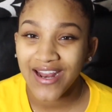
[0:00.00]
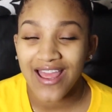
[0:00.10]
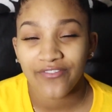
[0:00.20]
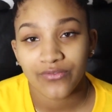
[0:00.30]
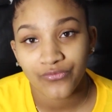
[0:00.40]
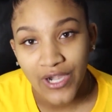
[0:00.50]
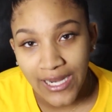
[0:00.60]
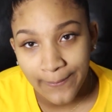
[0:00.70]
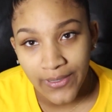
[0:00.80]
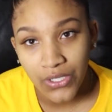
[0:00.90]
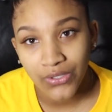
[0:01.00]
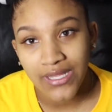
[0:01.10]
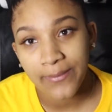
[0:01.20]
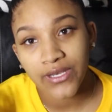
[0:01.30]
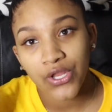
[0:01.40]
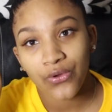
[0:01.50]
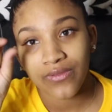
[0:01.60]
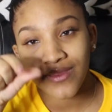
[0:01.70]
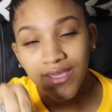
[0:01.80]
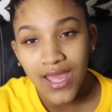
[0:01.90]
what I got from Rainbow, let me know
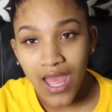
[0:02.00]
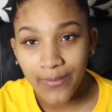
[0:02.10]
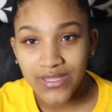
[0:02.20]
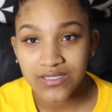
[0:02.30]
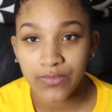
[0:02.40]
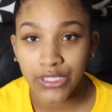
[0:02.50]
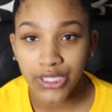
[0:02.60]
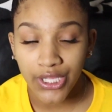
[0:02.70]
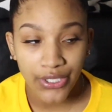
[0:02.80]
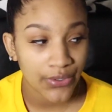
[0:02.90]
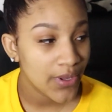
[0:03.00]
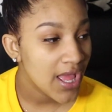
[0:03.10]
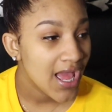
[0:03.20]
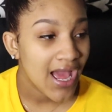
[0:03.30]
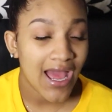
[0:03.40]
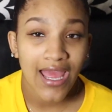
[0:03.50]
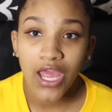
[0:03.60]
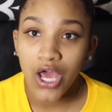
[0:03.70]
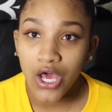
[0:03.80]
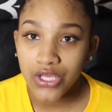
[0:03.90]
in the comments below.
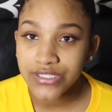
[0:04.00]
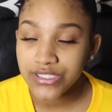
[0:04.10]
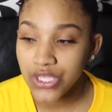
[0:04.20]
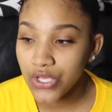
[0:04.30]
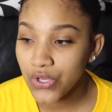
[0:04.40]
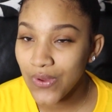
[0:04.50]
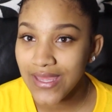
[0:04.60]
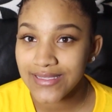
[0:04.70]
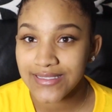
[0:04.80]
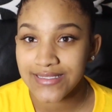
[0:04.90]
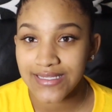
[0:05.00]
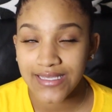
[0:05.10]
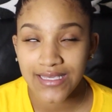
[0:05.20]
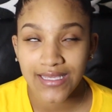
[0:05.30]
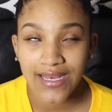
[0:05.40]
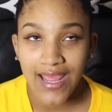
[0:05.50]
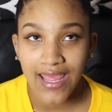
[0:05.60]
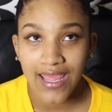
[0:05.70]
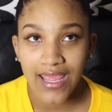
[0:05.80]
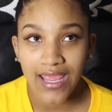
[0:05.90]
I also did
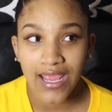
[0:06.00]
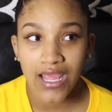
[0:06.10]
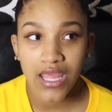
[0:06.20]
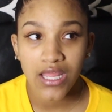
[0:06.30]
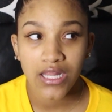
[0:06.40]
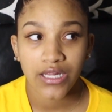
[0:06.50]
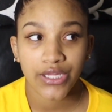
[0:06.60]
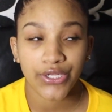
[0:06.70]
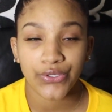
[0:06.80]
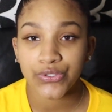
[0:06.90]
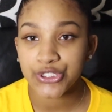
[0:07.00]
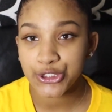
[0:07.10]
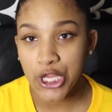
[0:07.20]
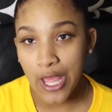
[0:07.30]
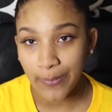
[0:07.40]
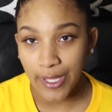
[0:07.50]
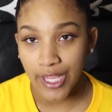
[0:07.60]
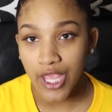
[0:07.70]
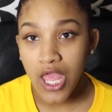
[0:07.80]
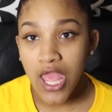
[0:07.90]
a little
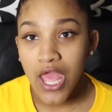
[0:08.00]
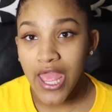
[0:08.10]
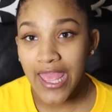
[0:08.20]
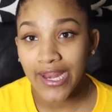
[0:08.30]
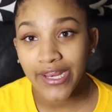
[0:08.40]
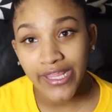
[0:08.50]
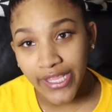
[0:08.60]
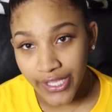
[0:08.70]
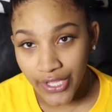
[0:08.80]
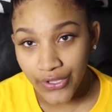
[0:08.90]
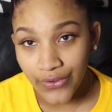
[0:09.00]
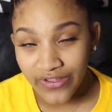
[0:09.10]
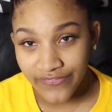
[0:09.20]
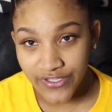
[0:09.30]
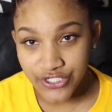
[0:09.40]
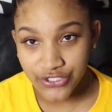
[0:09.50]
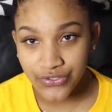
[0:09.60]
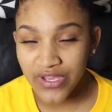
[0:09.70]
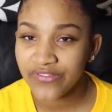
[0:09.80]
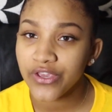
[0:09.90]
shopping at Ego
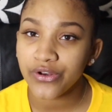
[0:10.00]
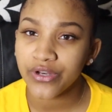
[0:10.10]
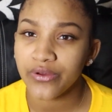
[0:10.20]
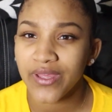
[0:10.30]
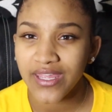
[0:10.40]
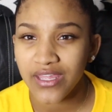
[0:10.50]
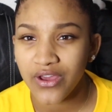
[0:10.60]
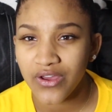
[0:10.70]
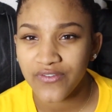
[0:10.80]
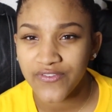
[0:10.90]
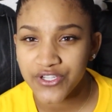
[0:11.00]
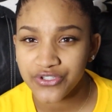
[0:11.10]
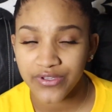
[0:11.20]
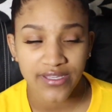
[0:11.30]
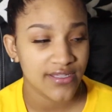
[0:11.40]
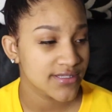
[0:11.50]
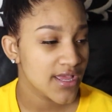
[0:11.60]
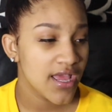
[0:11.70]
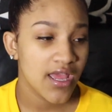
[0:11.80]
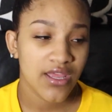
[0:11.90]
Official. If you don't know what Ego Official is,
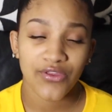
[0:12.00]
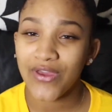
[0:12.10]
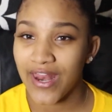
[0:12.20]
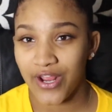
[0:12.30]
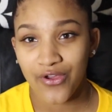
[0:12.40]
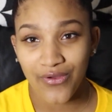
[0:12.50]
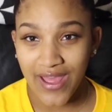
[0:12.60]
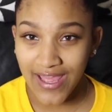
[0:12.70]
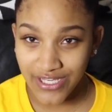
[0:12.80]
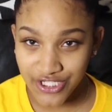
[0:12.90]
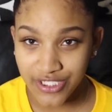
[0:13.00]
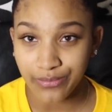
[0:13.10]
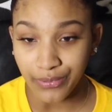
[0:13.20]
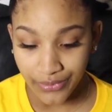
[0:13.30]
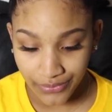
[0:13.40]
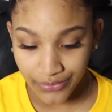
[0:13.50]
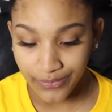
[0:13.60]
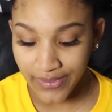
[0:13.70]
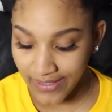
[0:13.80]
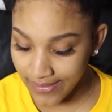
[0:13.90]
you gotta go on IG Boo
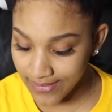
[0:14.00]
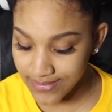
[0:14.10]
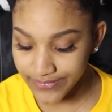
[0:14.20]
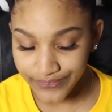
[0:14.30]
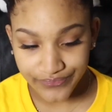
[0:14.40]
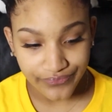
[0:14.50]
because